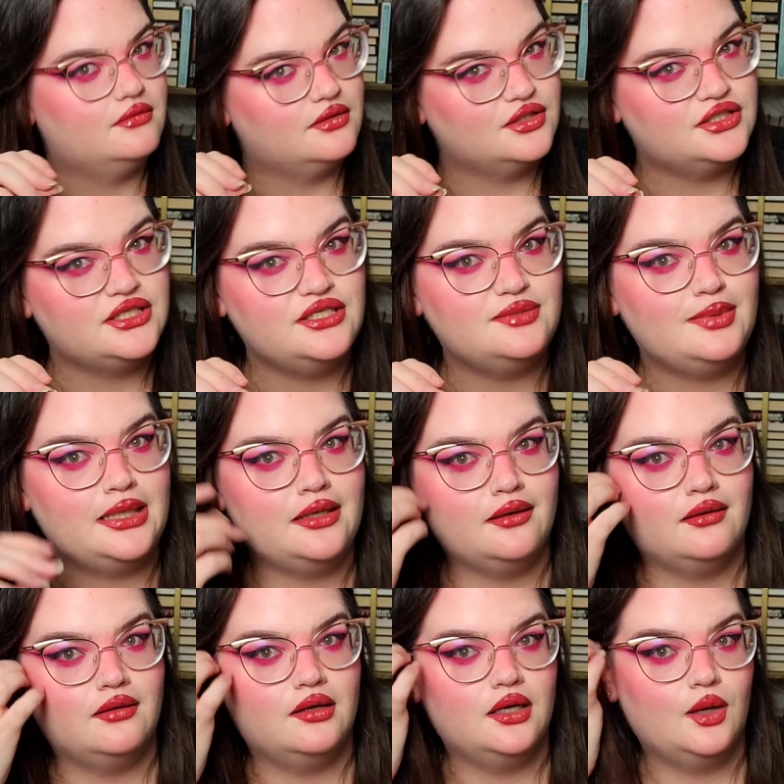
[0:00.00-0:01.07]
excuse me?
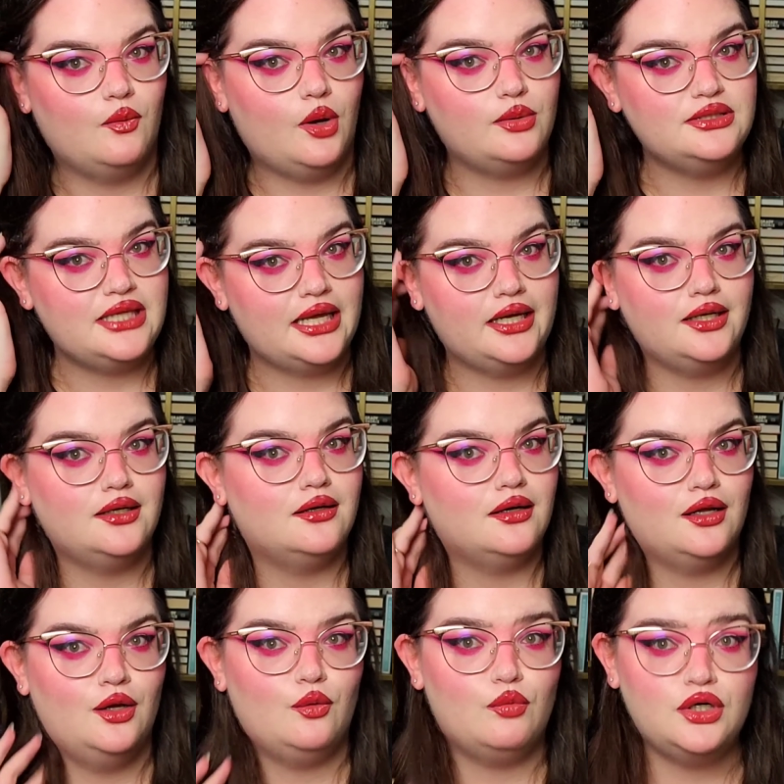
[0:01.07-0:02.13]
What was that?
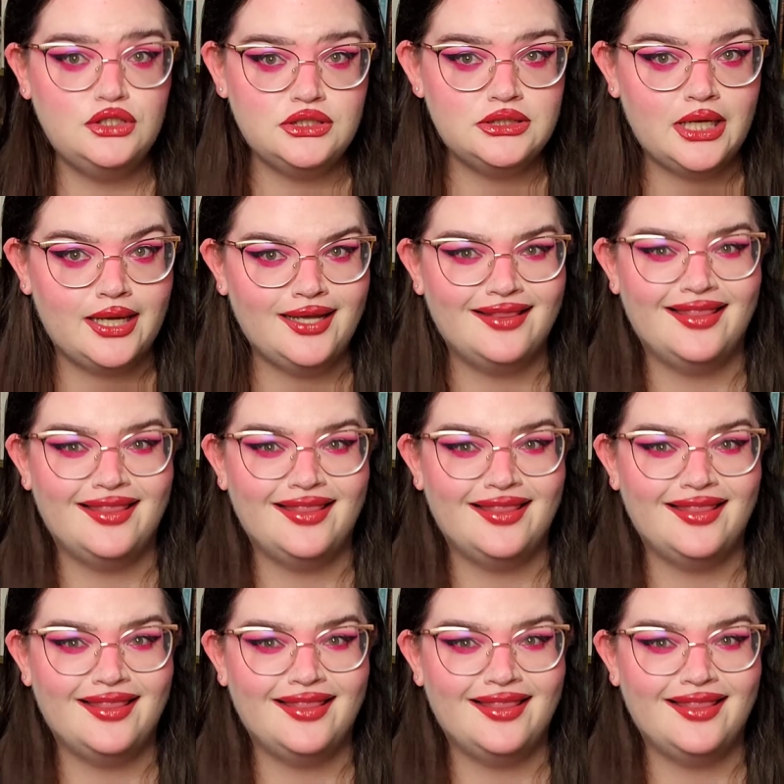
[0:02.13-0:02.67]
What'd you say?